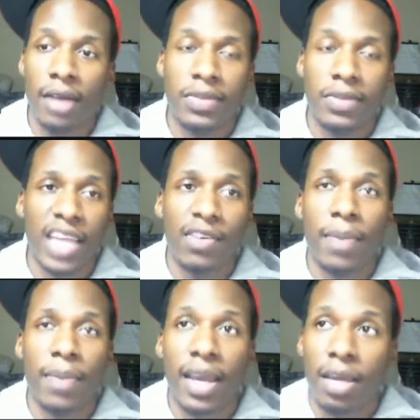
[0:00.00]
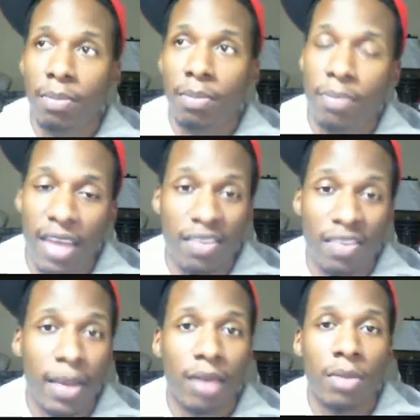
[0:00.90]
David
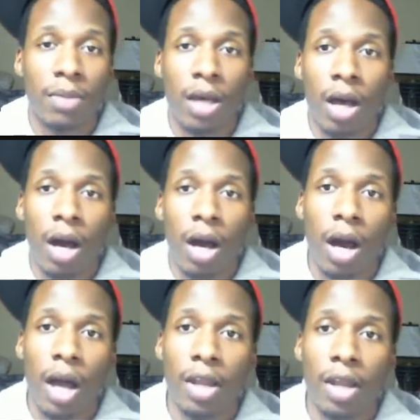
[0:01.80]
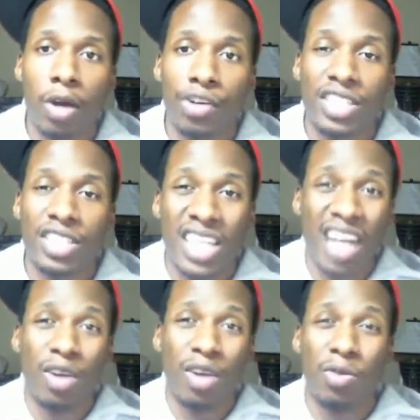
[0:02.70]
Beckham. I know
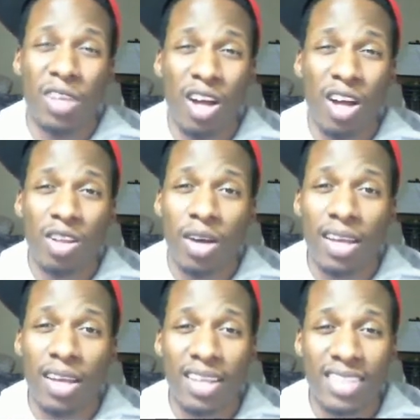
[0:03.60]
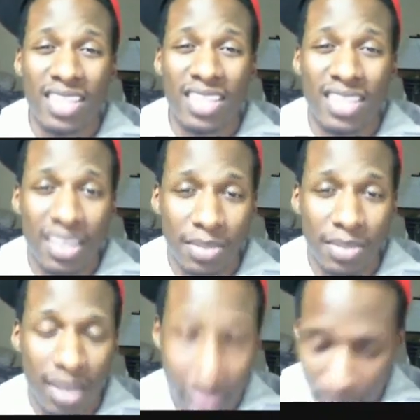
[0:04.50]
Cristiano Ronaldo. I guess that's his name. Is
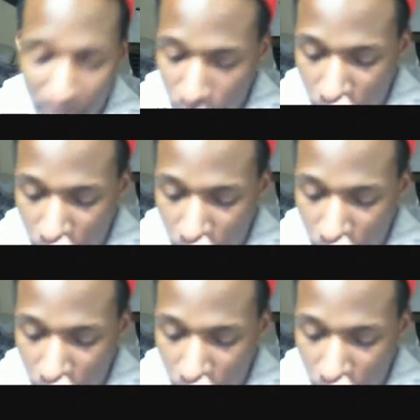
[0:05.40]
that his name?